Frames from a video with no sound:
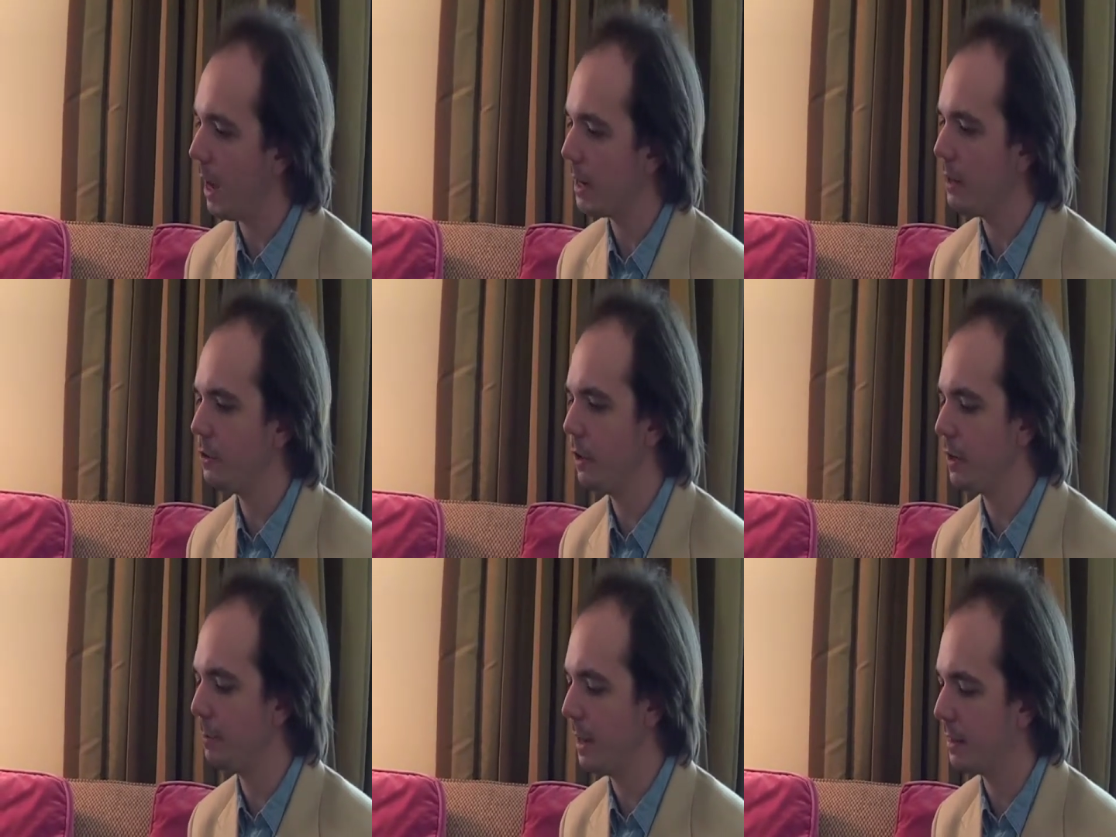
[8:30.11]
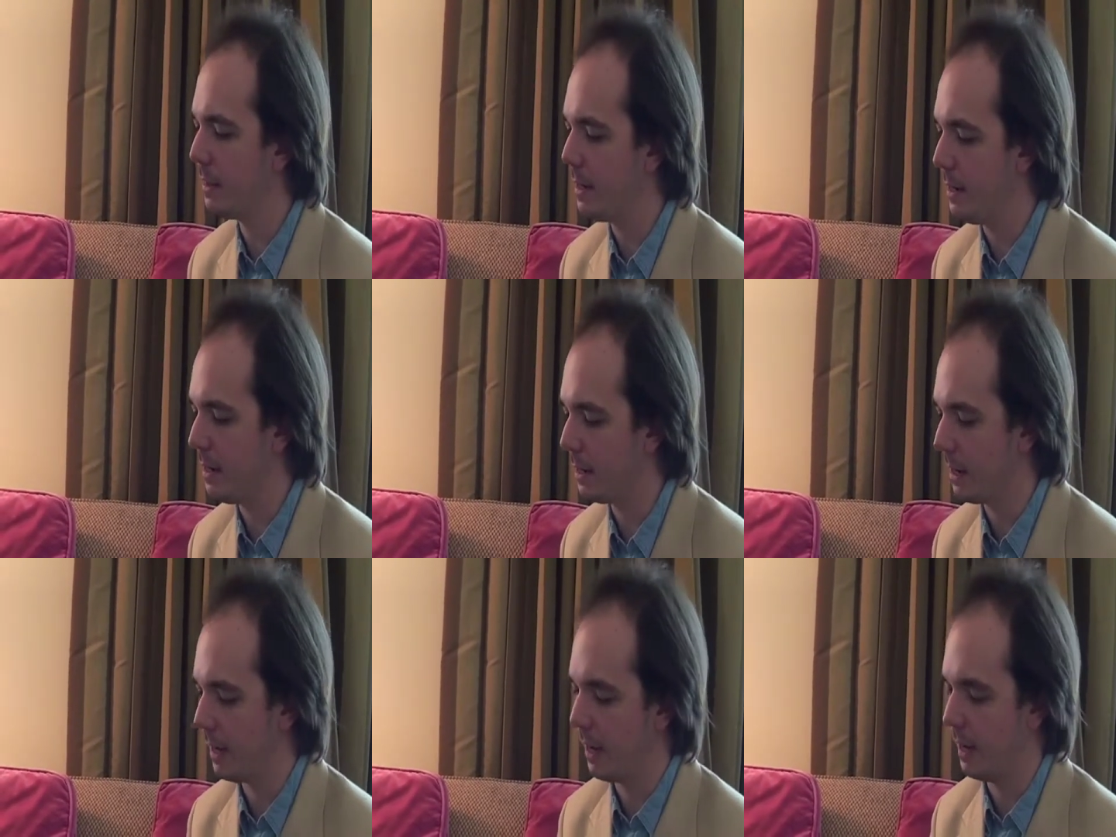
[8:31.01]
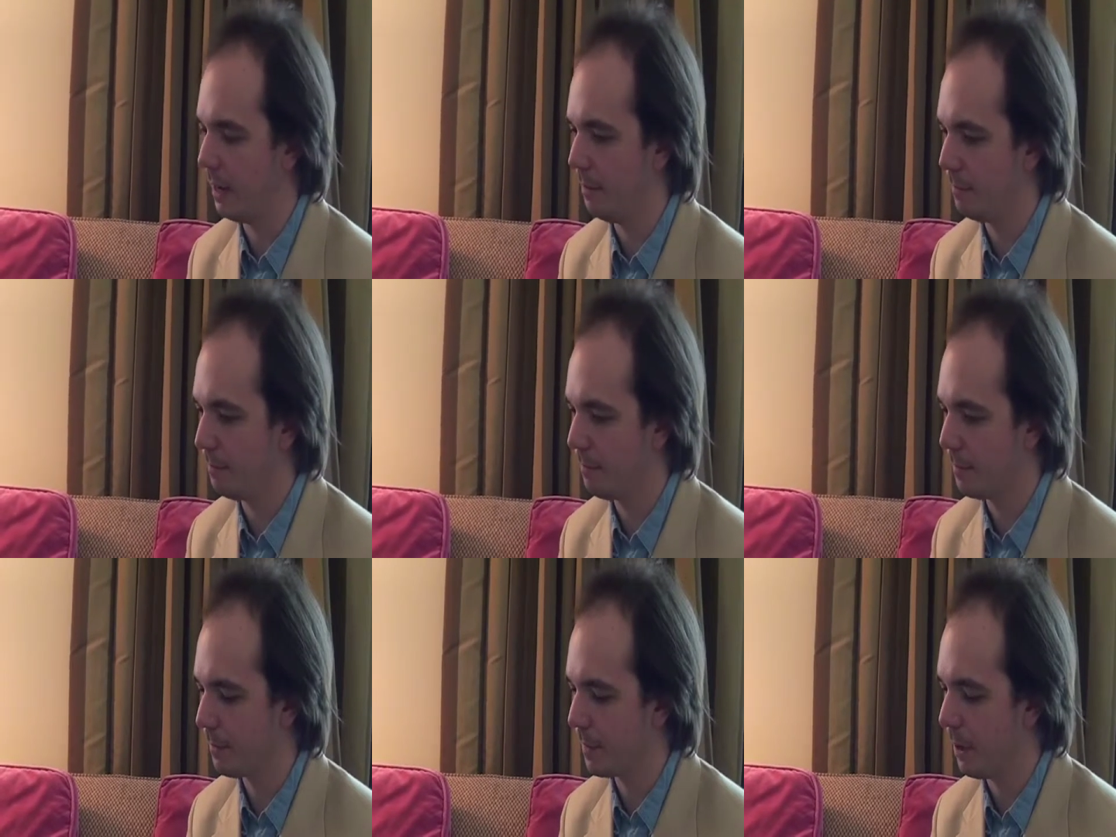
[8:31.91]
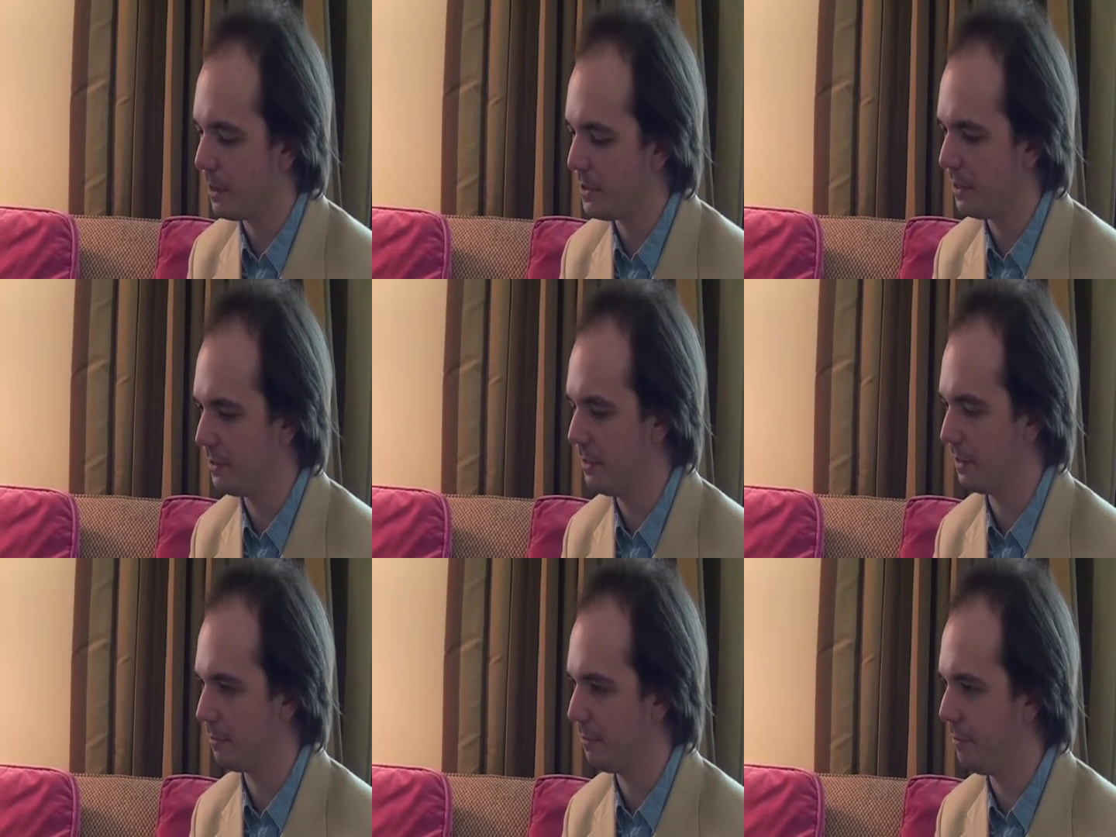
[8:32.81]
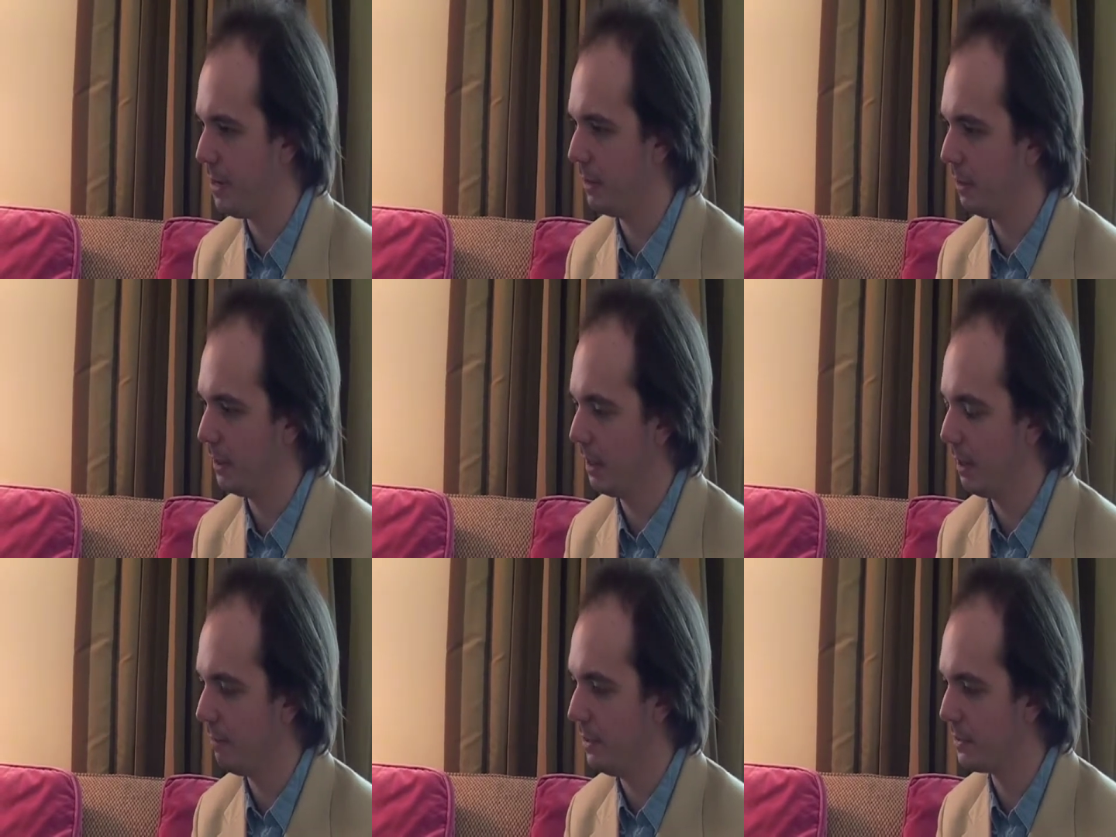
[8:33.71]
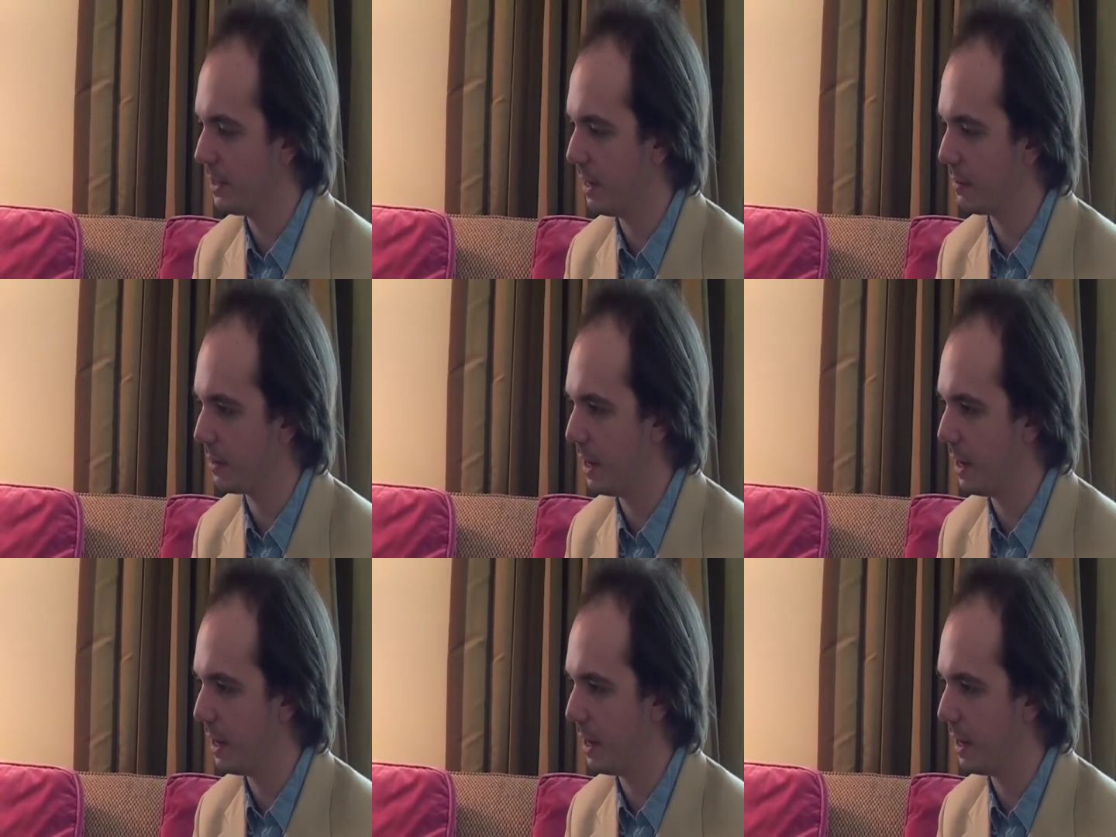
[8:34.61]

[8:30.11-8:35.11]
Can you talk about the artistic feel of the sets?